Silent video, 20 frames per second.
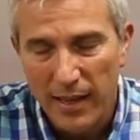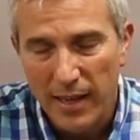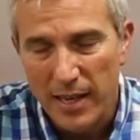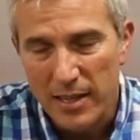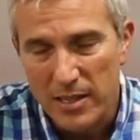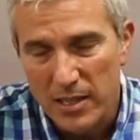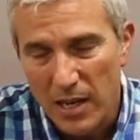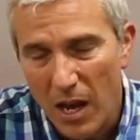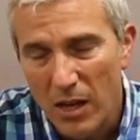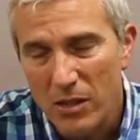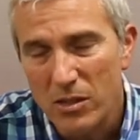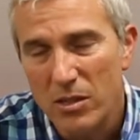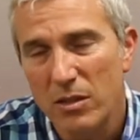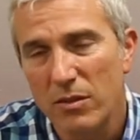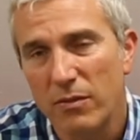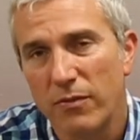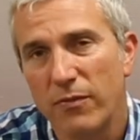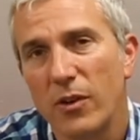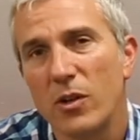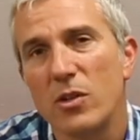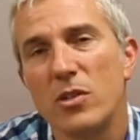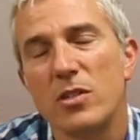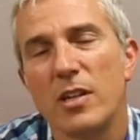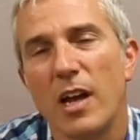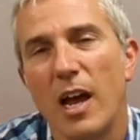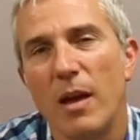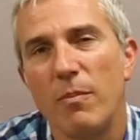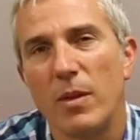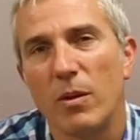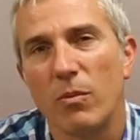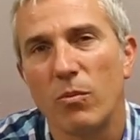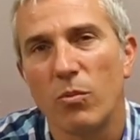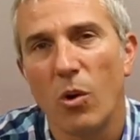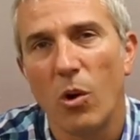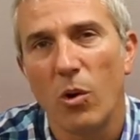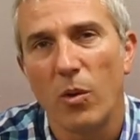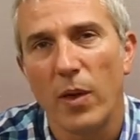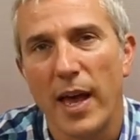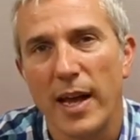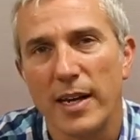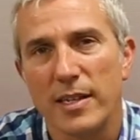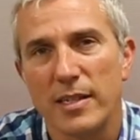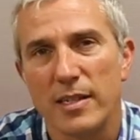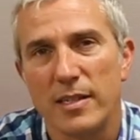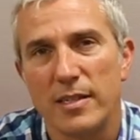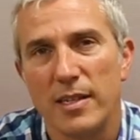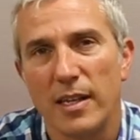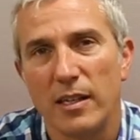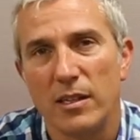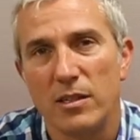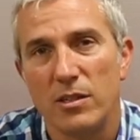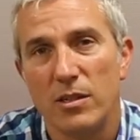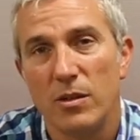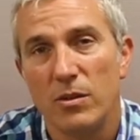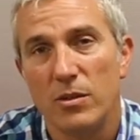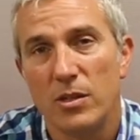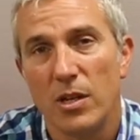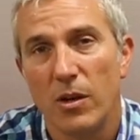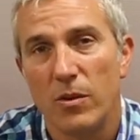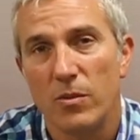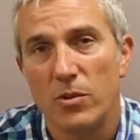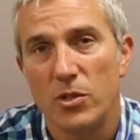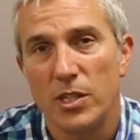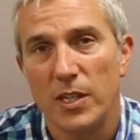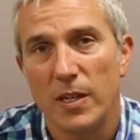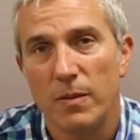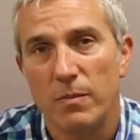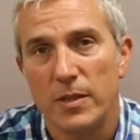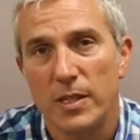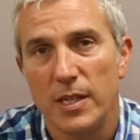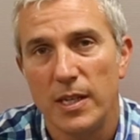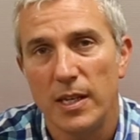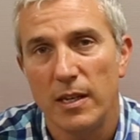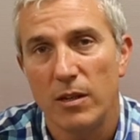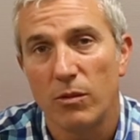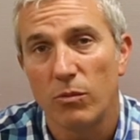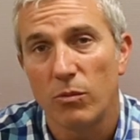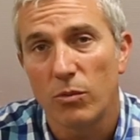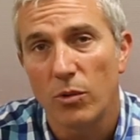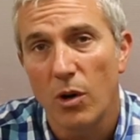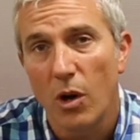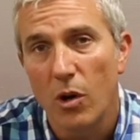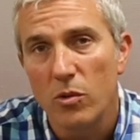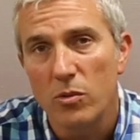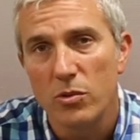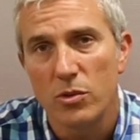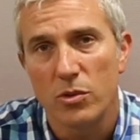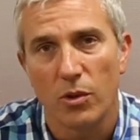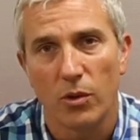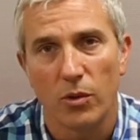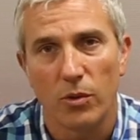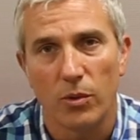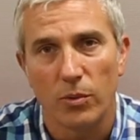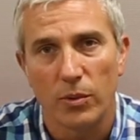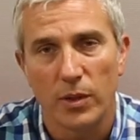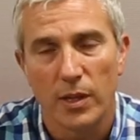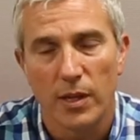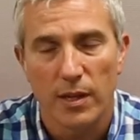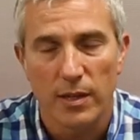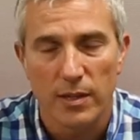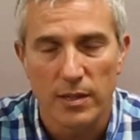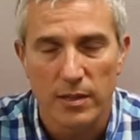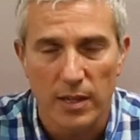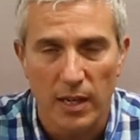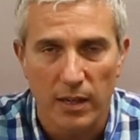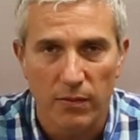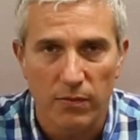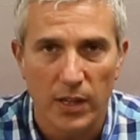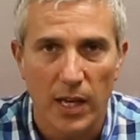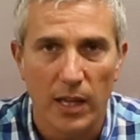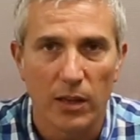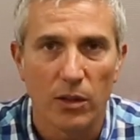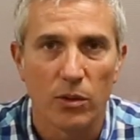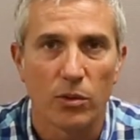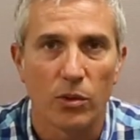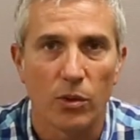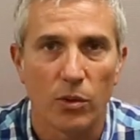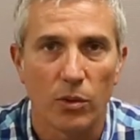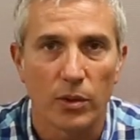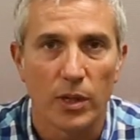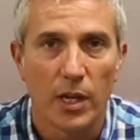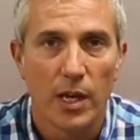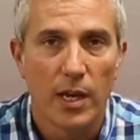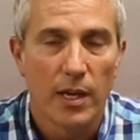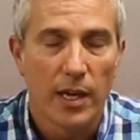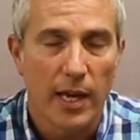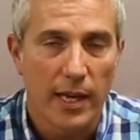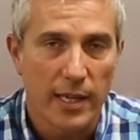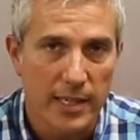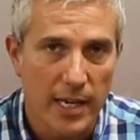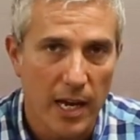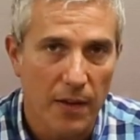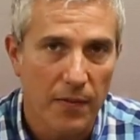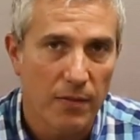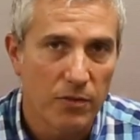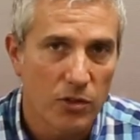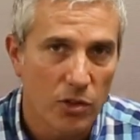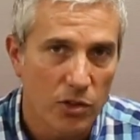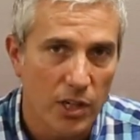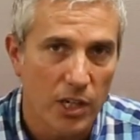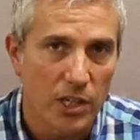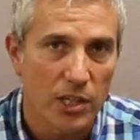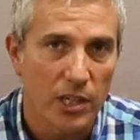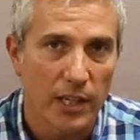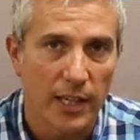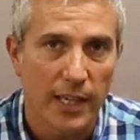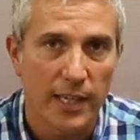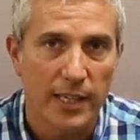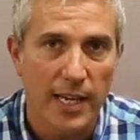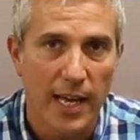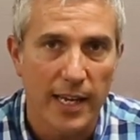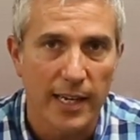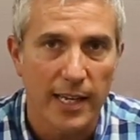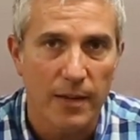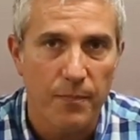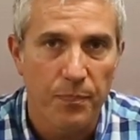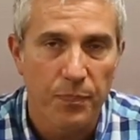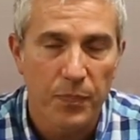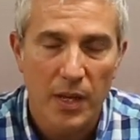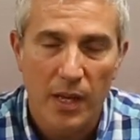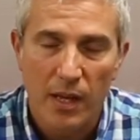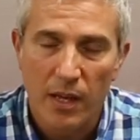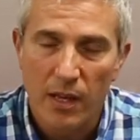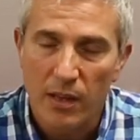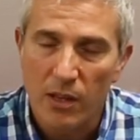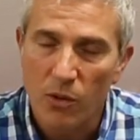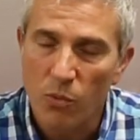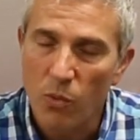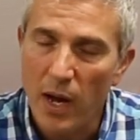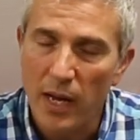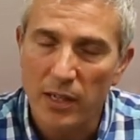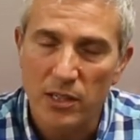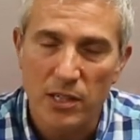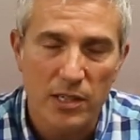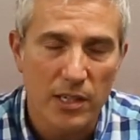It's also the first time that Rolex has done a two-tone GMT in rose gold instead of yellow gold, is how they've traditionally done it. The watch